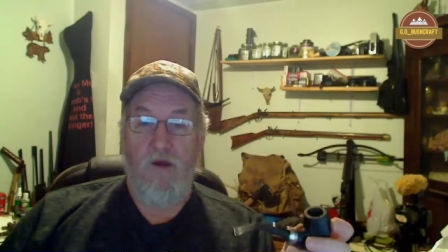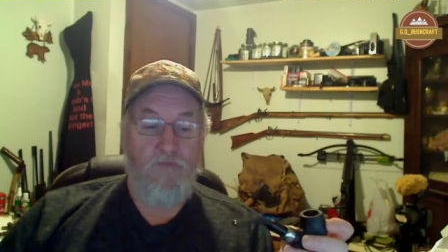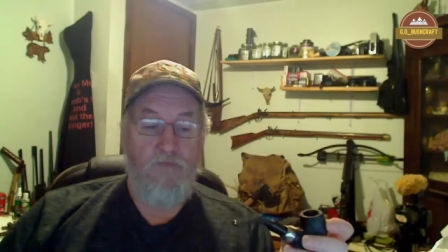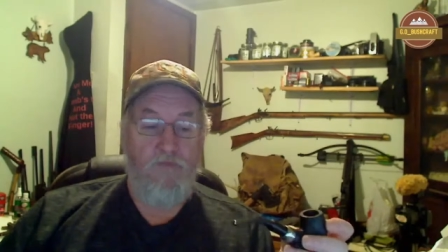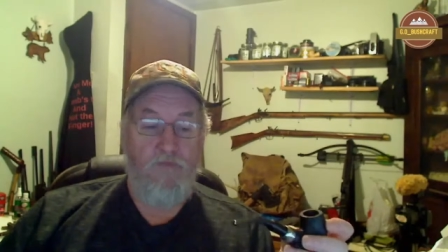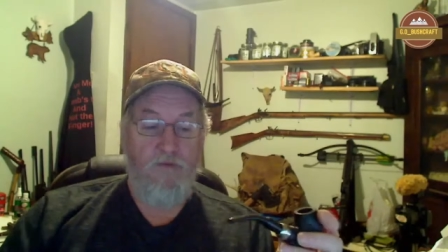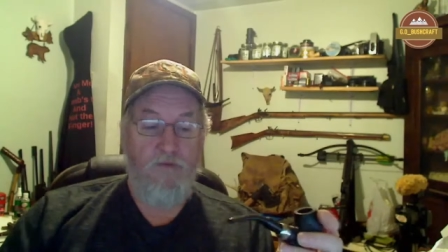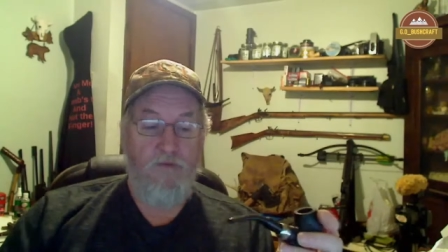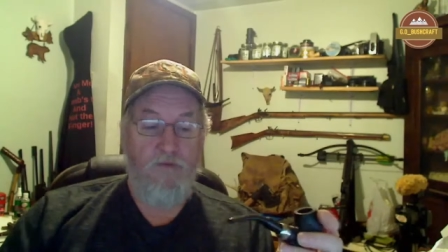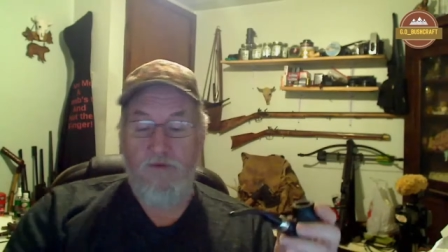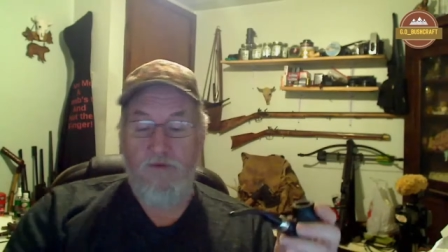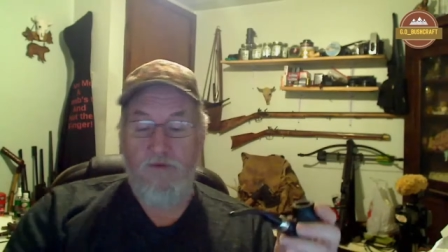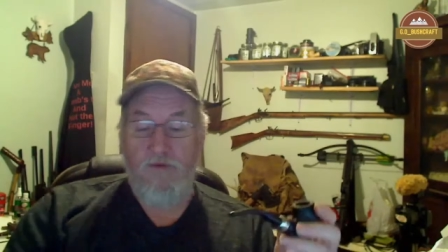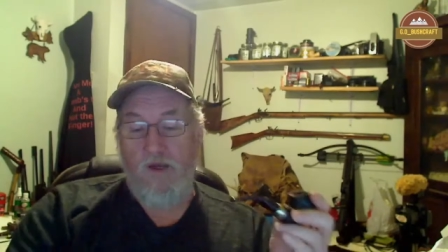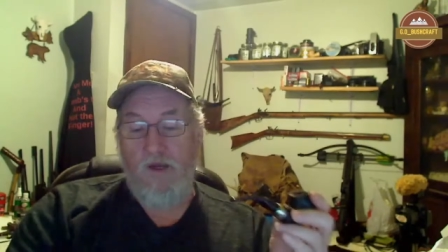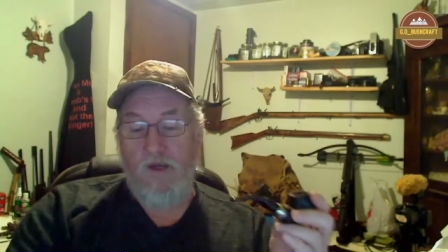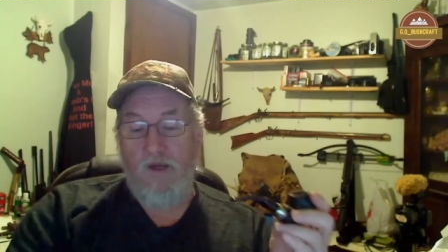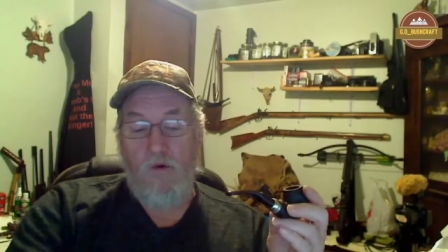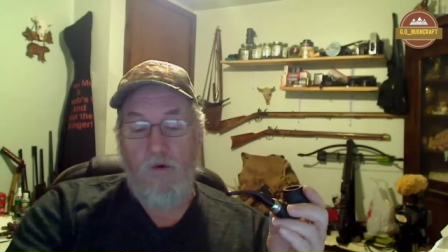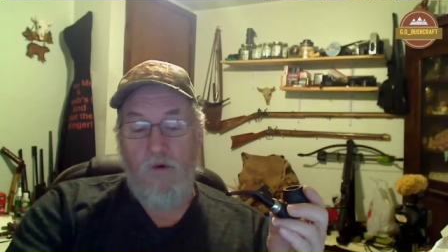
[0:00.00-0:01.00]
if you
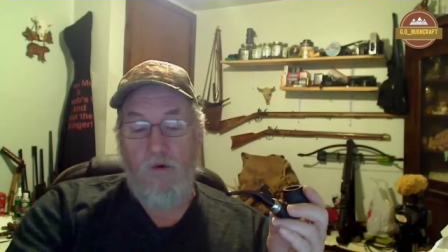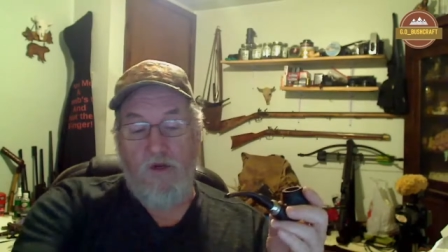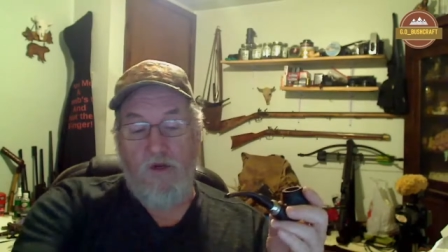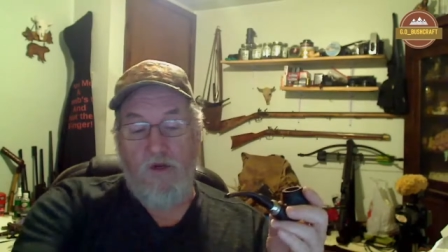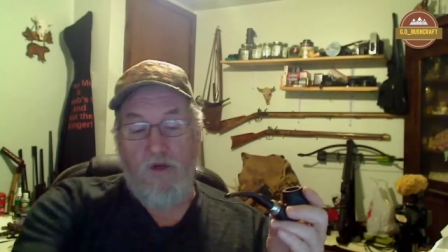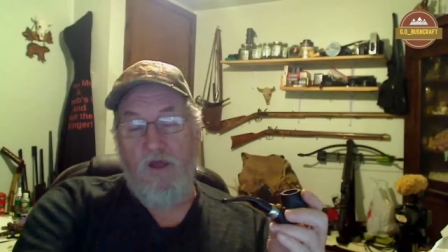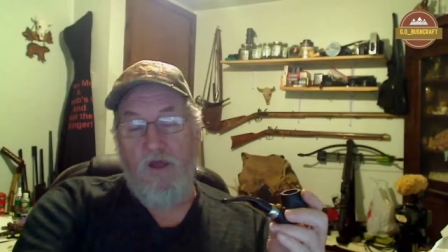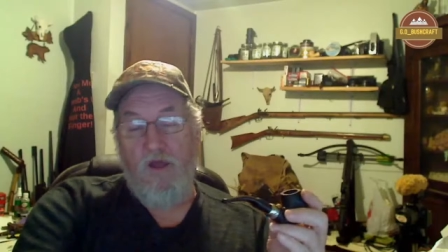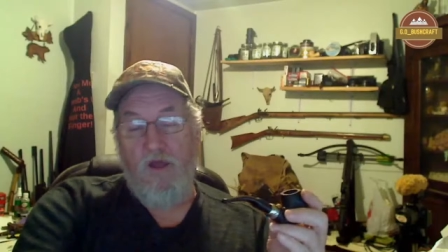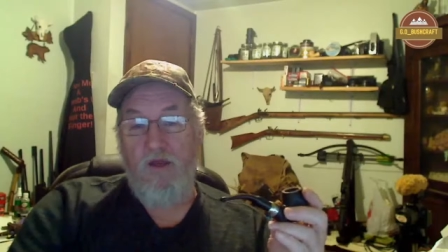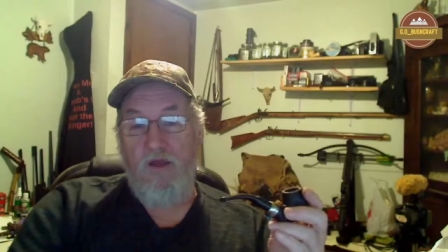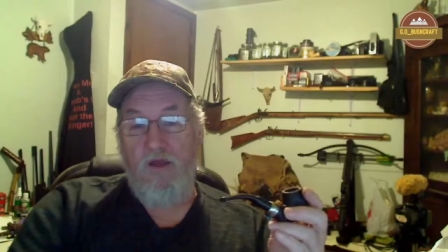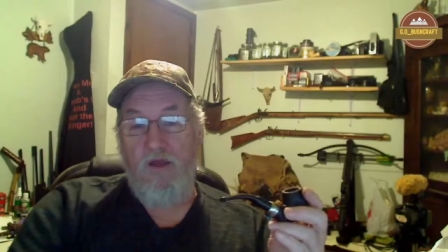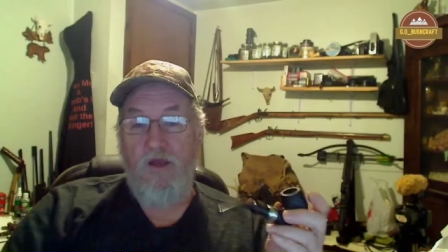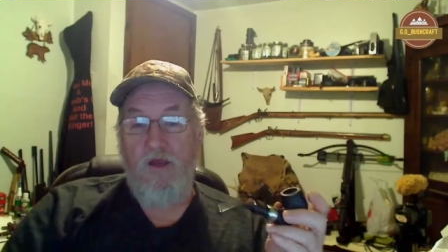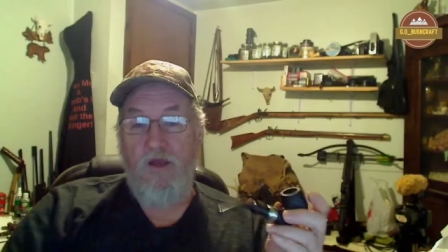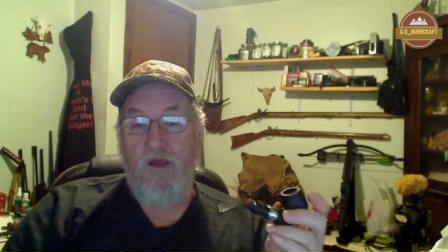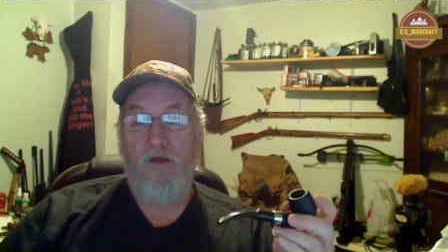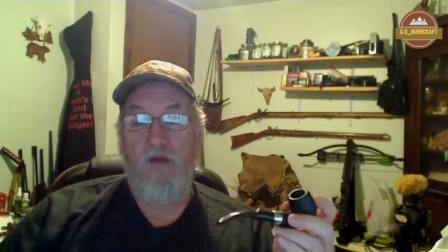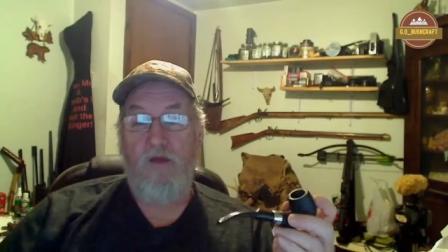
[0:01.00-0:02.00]
take a cork and lay it in
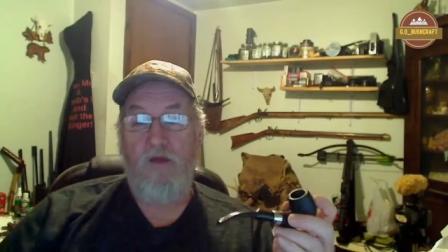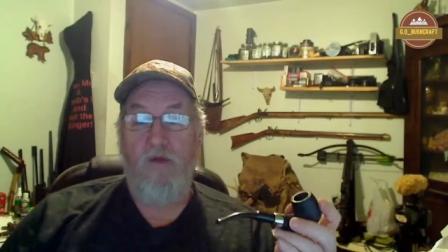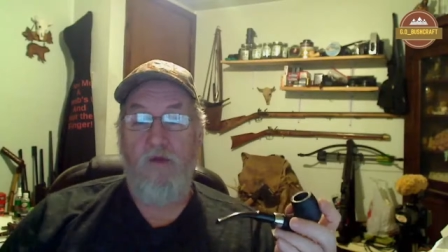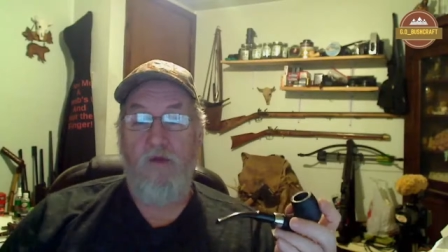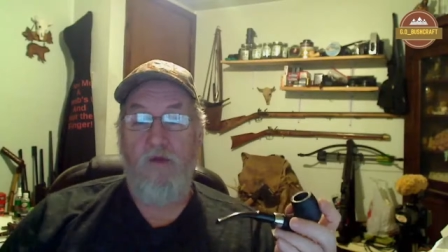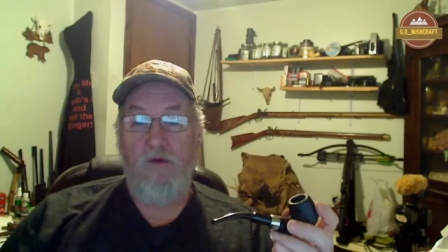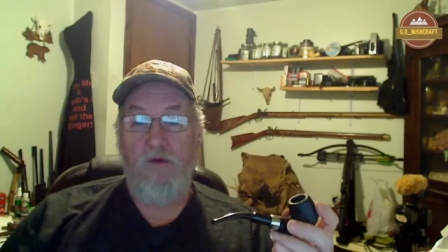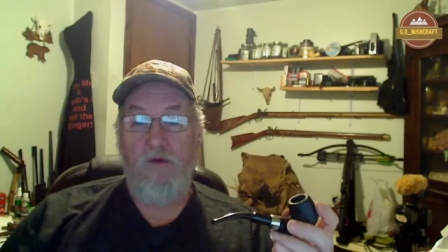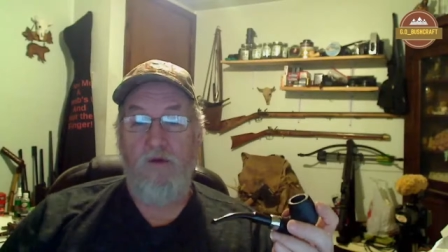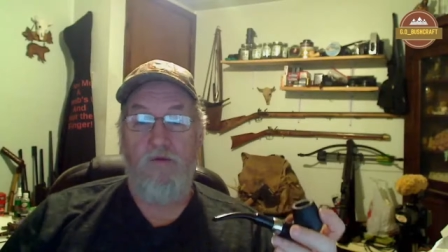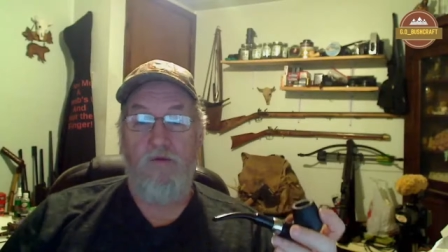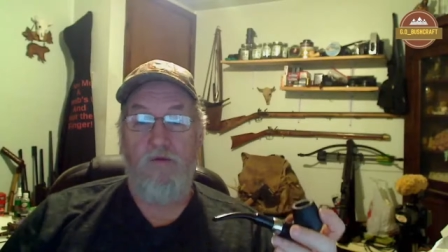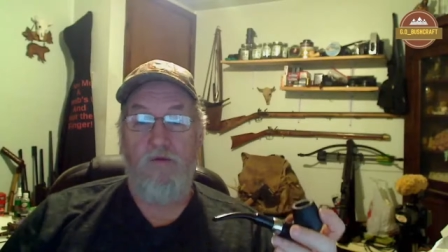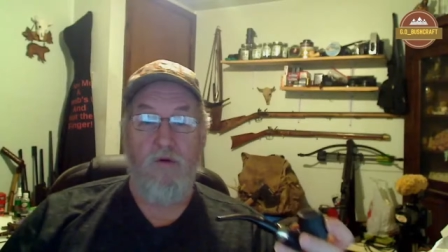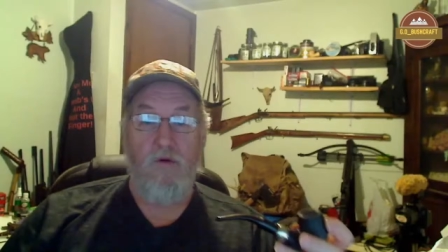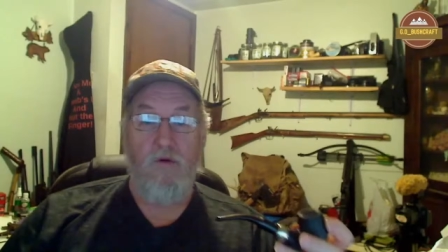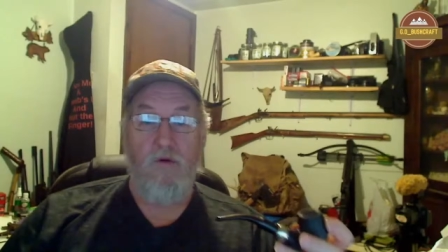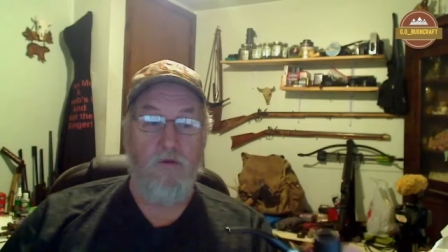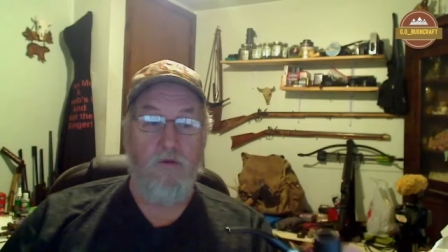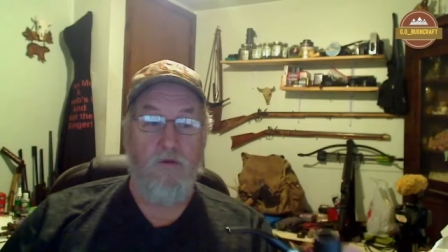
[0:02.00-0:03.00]
the ashtray, you just
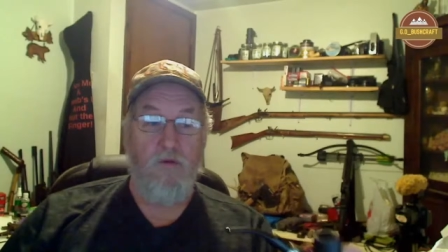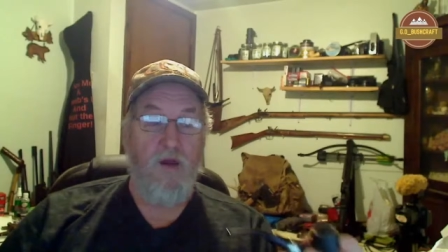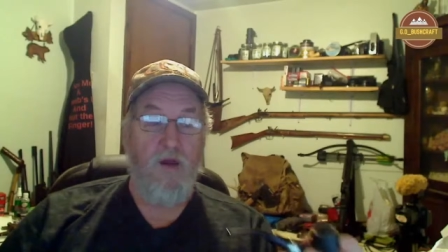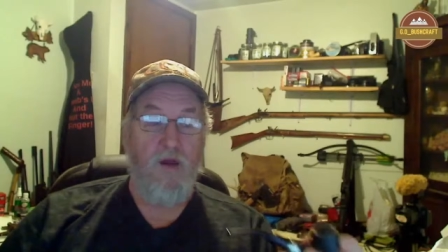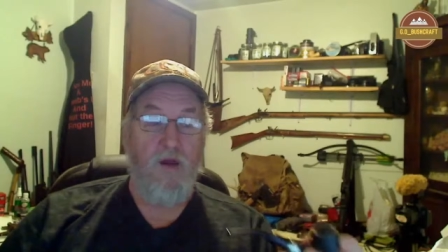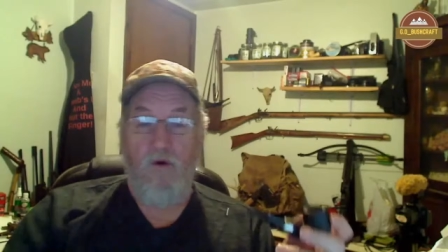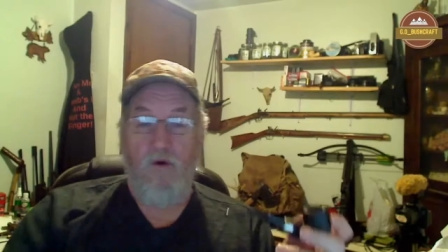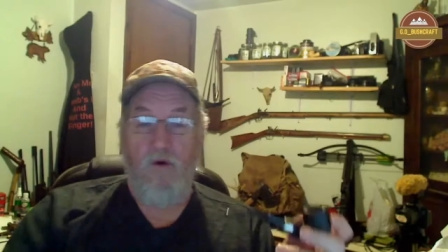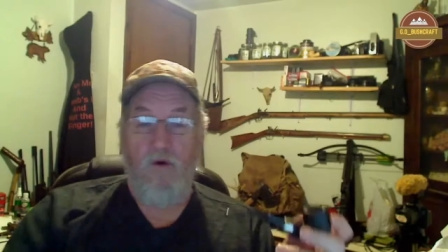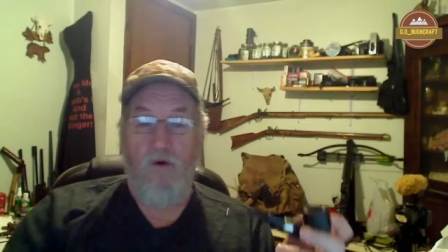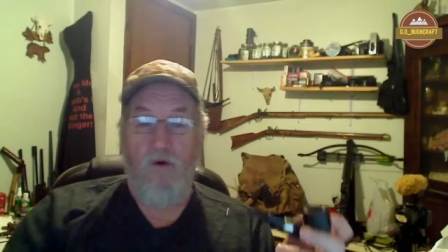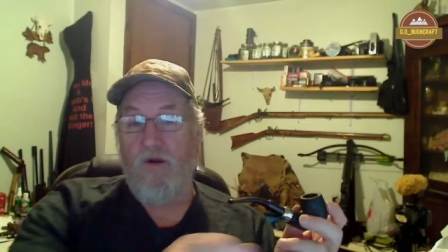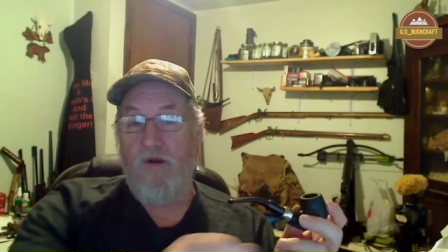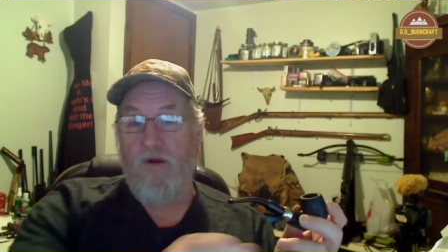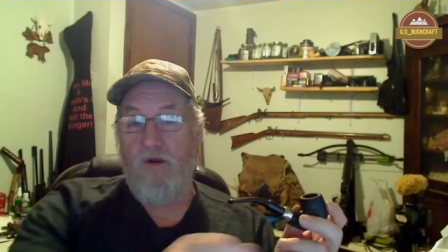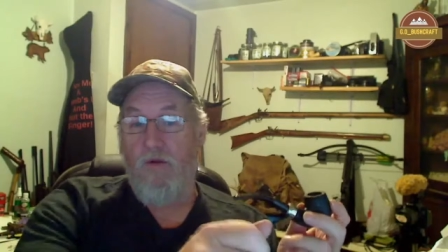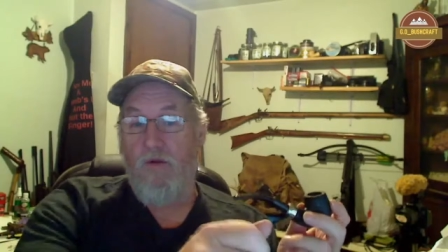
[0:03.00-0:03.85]
turn your pipe over and